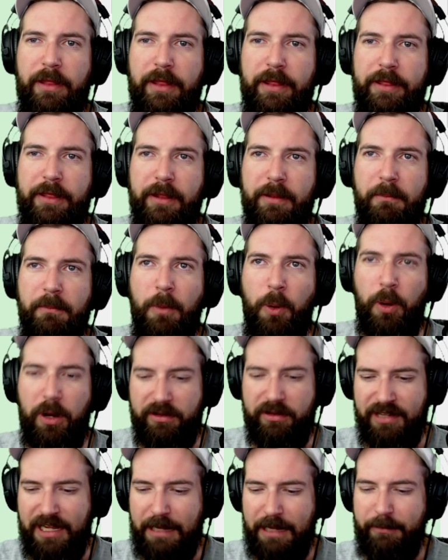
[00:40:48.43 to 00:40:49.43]
the more
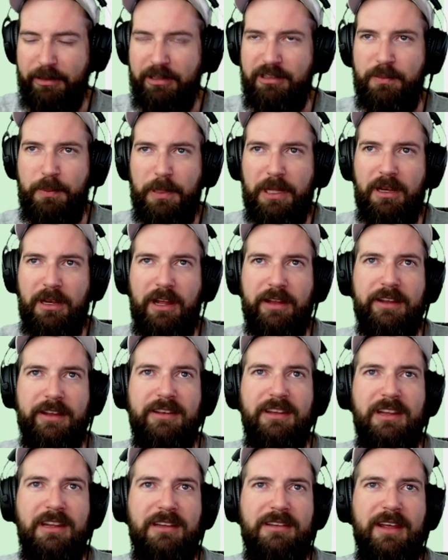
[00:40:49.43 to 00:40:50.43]
time you spend on the
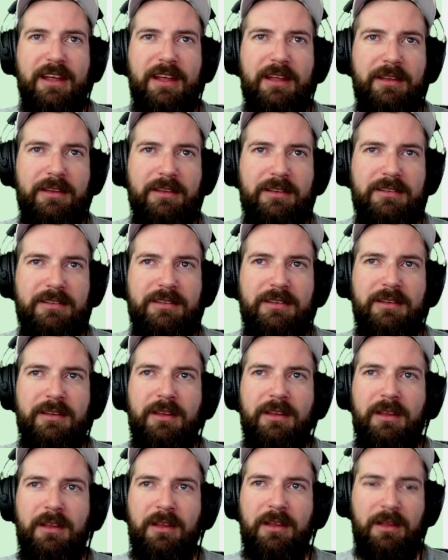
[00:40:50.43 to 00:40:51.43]
details,
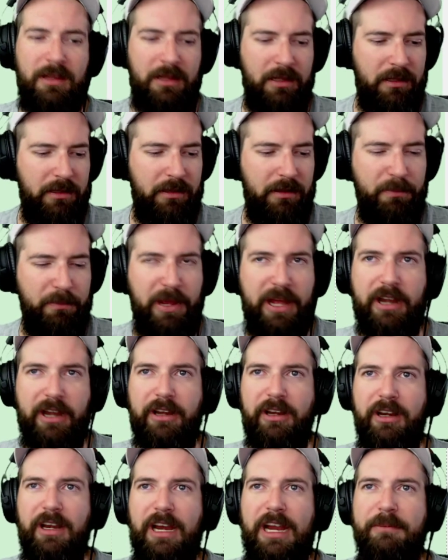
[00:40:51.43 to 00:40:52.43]
the better
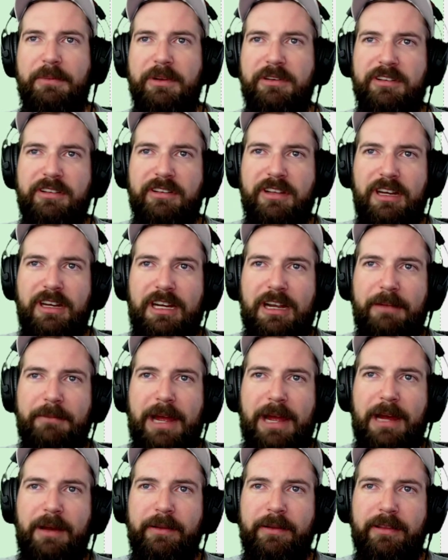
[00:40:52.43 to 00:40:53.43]
your image is gonna come
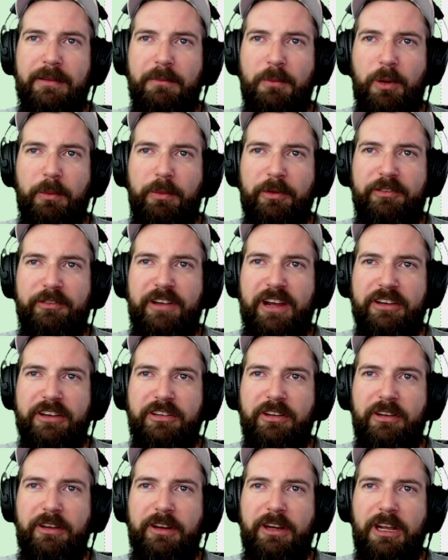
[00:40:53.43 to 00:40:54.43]
out. The more
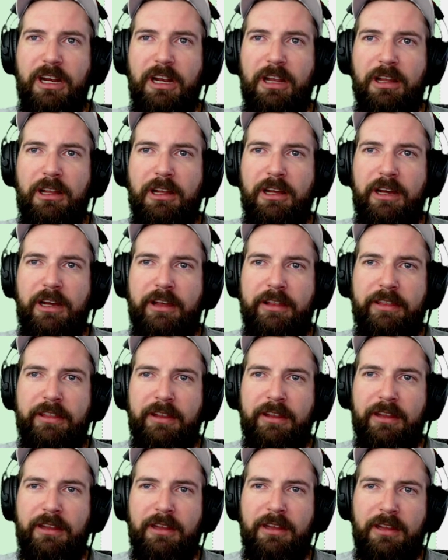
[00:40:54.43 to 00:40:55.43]
professional you're gonna look.
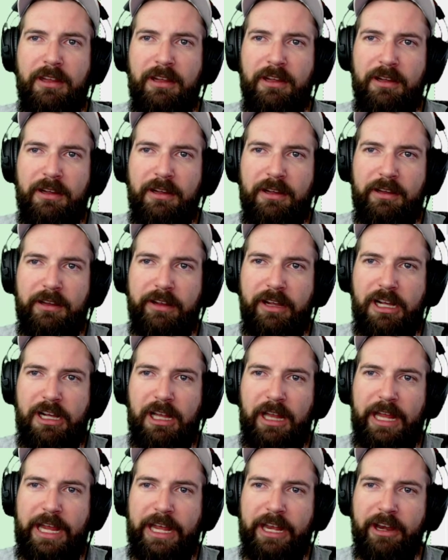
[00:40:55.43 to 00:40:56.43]
The
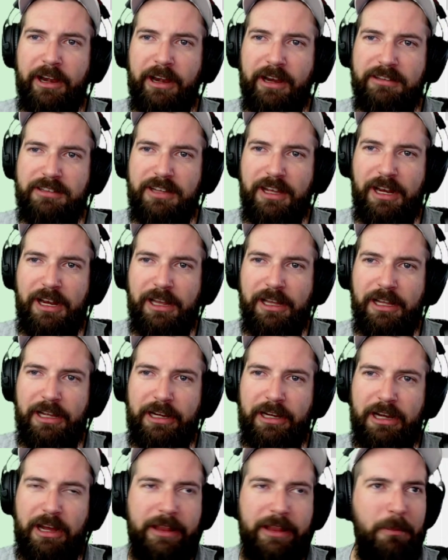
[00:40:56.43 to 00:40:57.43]
cleaner it's gonna
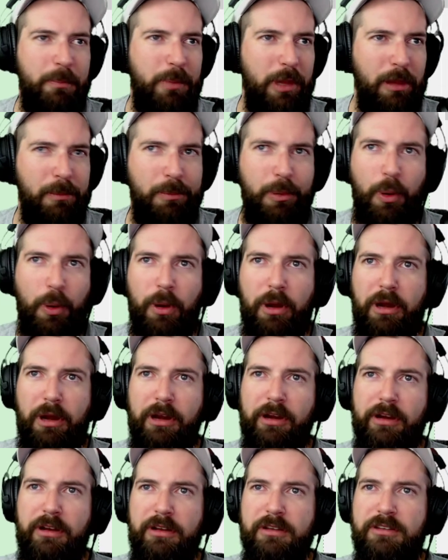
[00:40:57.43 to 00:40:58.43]
look on the
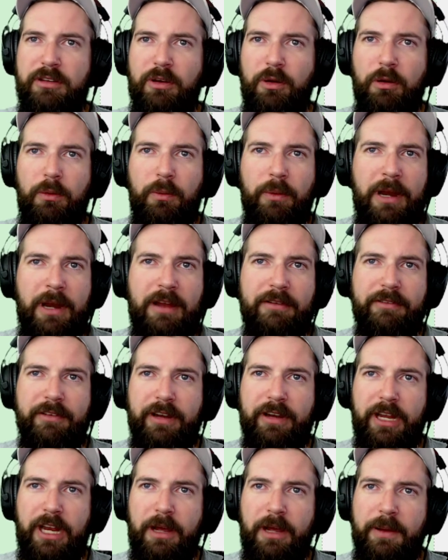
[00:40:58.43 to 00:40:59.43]
billboards or whatever,
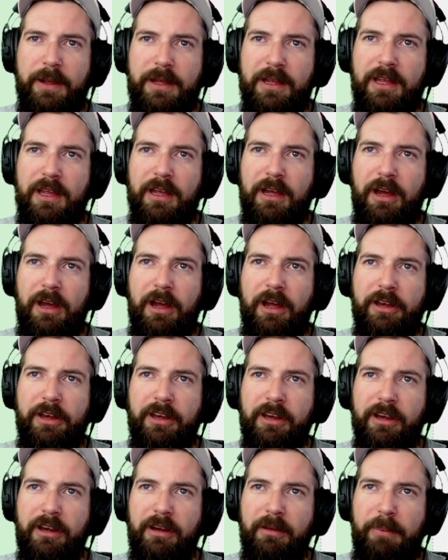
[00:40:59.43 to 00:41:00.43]
you know, on
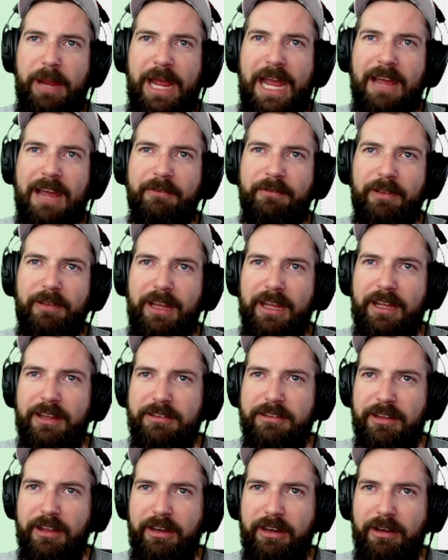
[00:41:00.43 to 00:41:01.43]
your
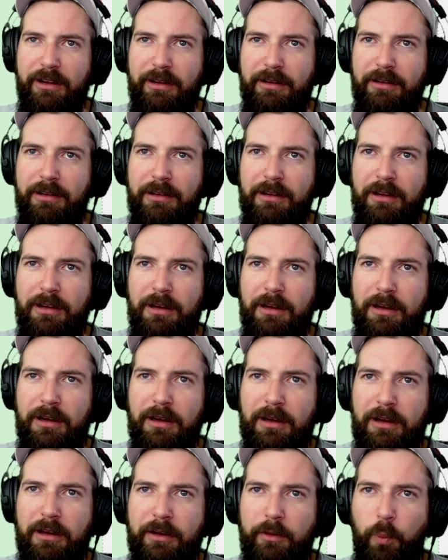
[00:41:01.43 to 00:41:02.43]
pamphlets, on your
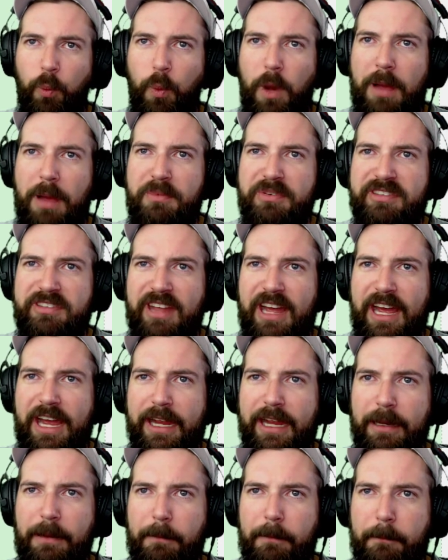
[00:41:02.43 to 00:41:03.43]
website.